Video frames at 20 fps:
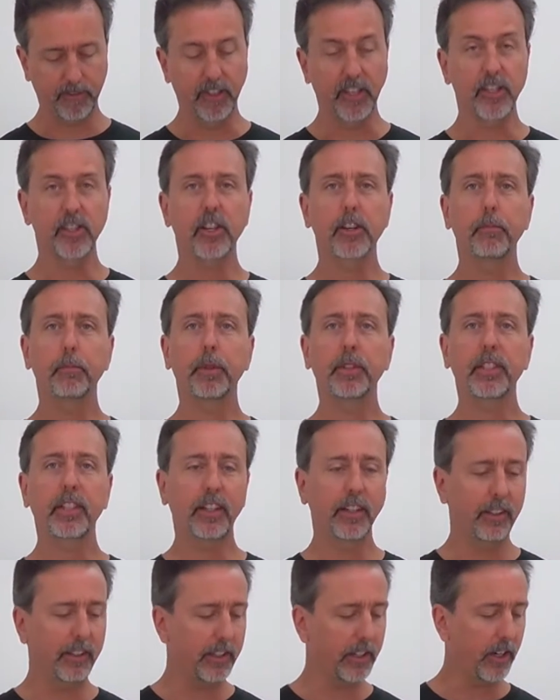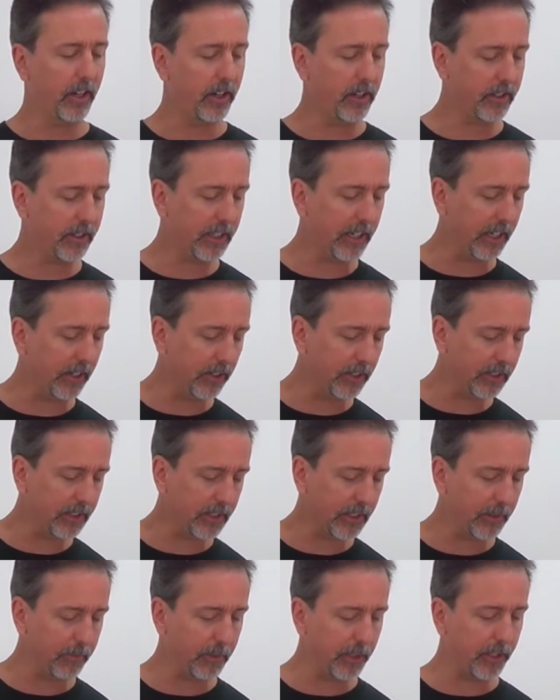These aren't particularly hard carrots.
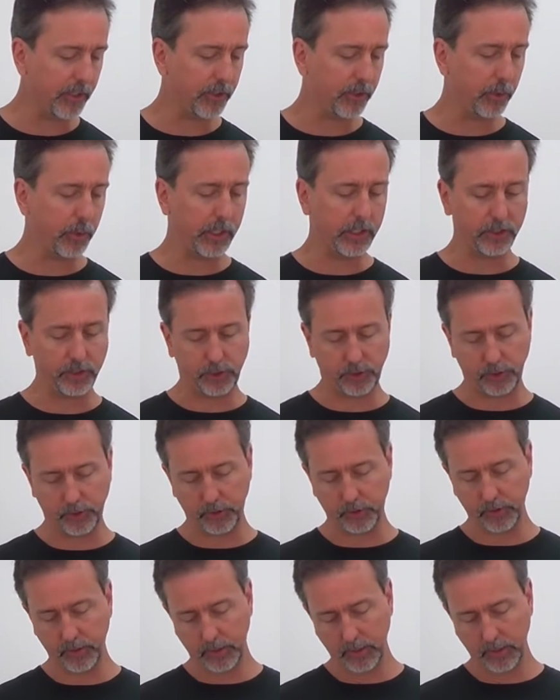I'm not quite sure